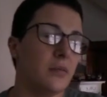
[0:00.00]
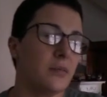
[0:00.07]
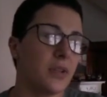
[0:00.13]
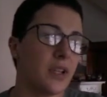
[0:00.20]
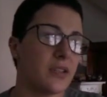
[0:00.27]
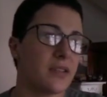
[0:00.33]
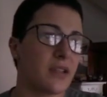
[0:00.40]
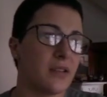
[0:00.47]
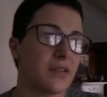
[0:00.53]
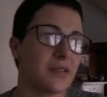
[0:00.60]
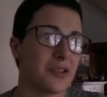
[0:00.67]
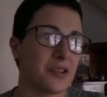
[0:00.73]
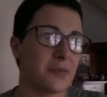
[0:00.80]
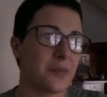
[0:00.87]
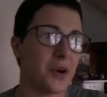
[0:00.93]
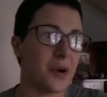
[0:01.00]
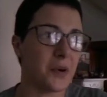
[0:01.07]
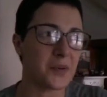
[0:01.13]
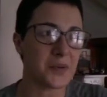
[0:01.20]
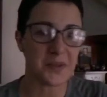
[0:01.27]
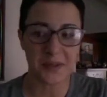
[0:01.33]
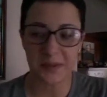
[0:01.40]
blood cells in your
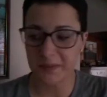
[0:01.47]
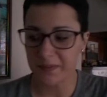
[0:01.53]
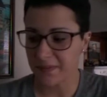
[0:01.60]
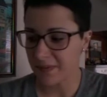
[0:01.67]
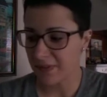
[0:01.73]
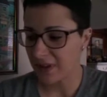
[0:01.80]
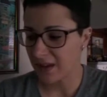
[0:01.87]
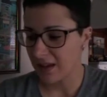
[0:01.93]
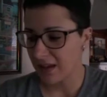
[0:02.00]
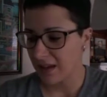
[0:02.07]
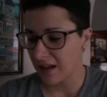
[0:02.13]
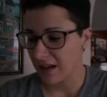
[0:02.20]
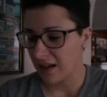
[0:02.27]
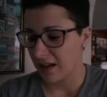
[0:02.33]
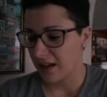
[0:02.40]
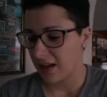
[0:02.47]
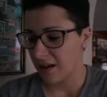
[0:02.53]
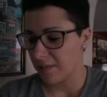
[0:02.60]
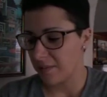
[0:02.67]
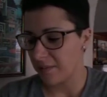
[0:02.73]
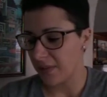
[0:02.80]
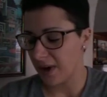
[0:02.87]
bones.
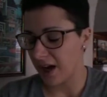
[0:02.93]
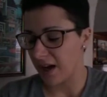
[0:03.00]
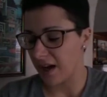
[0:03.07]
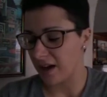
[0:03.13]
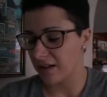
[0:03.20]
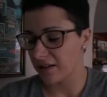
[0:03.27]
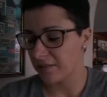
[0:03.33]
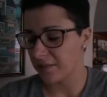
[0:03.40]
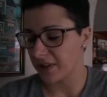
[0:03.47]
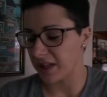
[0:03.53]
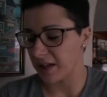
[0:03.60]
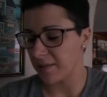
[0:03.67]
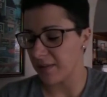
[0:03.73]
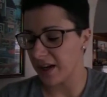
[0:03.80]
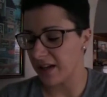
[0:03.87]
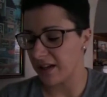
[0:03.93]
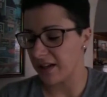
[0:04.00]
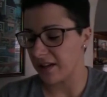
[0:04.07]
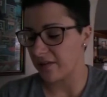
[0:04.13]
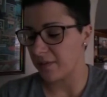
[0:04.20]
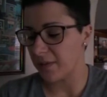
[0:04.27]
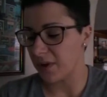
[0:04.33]
But they might
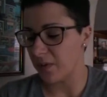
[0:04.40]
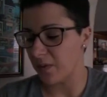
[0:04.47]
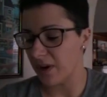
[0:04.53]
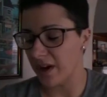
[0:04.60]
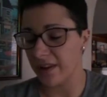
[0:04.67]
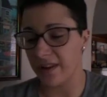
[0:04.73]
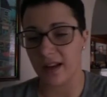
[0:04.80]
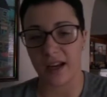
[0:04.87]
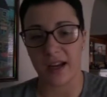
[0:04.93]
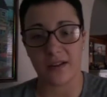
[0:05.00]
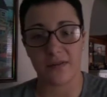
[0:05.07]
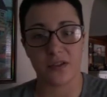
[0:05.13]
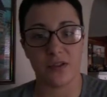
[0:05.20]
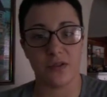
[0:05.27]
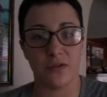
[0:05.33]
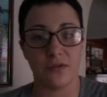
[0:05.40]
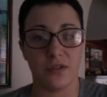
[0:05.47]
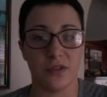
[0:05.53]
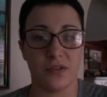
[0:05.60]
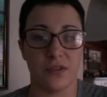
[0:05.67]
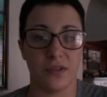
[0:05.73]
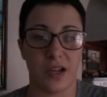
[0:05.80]
give me one that I have to
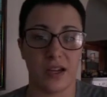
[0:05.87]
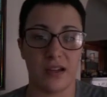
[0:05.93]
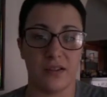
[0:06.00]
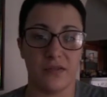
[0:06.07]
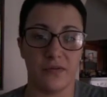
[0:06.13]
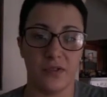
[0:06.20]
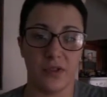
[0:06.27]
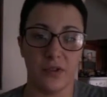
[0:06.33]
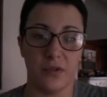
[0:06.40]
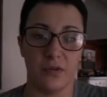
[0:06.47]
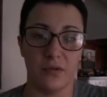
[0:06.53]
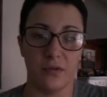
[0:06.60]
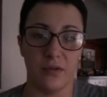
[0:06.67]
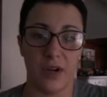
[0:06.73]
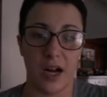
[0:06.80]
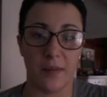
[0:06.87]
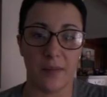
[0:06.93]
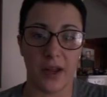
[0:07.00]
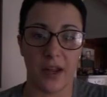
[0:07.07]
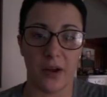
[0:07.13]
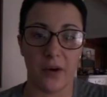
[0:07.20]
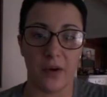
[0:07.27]
just kind of do on
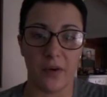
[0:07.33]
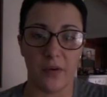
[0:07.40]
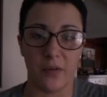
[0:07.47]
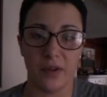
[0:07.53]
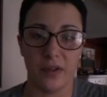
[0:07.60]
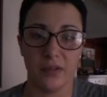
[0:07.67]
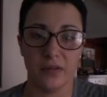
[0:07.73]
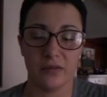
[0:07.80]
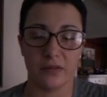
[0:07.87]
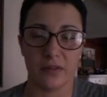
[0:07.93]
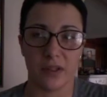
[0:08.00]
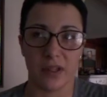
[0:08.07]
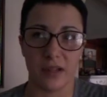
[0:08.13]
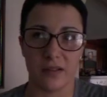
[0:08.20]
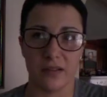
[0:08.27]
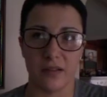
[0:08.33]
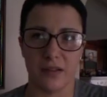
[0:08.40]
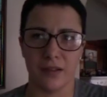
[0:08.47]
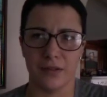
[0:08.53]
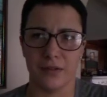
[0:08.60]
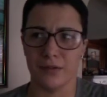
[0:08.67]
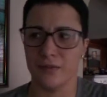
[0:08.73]
my own. I think it's
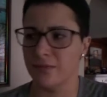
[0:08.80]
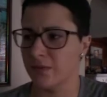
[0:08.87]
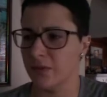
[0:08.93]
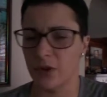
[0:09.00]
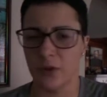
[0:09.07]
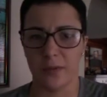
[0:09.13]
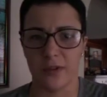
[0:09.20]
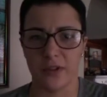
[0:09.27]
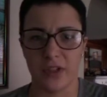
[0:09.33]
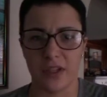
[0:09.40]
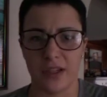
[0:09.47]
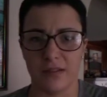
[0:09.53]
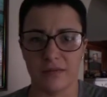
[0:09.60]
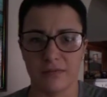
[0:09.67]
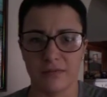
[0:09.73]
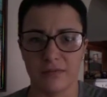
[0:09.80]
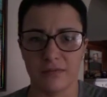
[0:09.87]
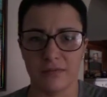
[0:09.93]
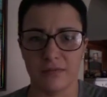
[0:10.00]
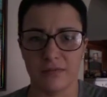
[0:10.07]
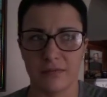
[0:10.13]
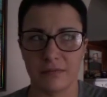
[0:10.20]
called Neuprogen,
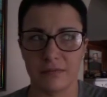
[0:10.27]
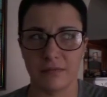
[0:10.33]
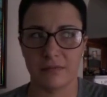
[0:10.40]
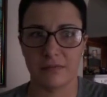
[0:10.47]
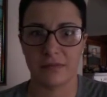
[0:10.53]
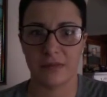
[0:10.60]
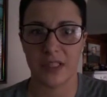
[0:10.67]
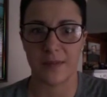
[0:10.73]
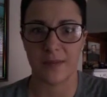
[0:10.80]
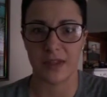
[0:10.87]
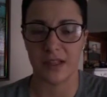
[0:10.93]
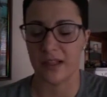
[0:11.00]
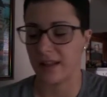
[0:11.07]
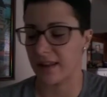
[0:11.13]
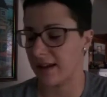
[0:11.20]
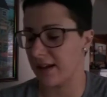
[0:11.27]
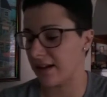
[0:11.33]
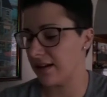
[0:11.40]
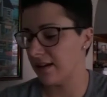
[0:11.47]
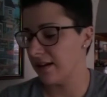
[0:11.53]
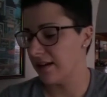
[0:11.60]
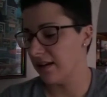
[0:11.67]
something like
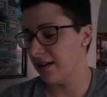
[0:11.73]
that.